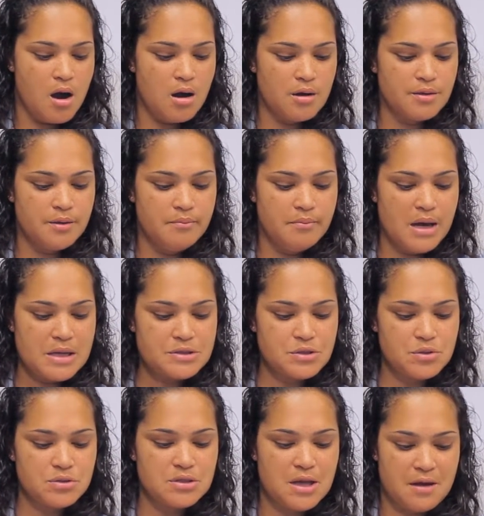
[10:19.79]
are the
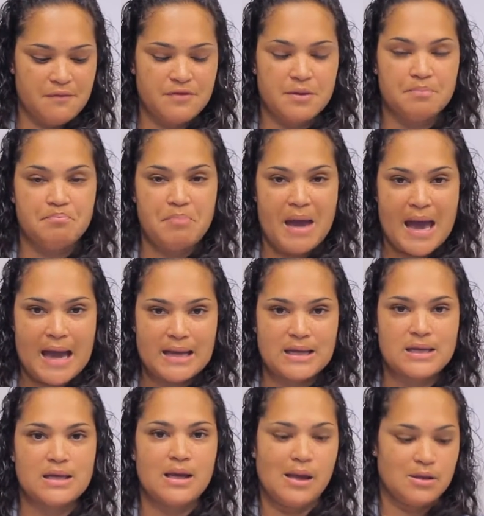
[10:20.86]
muscles of the back
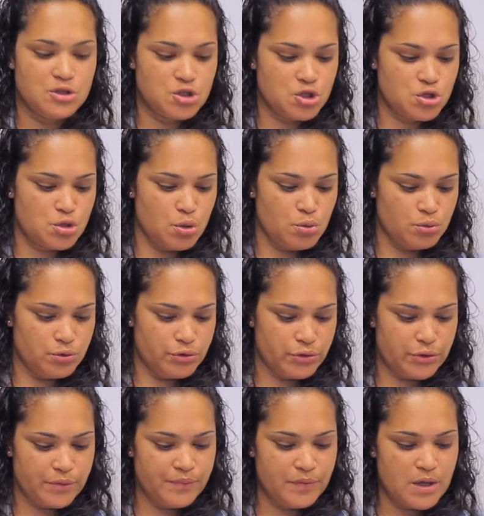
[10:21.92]
and shoulder.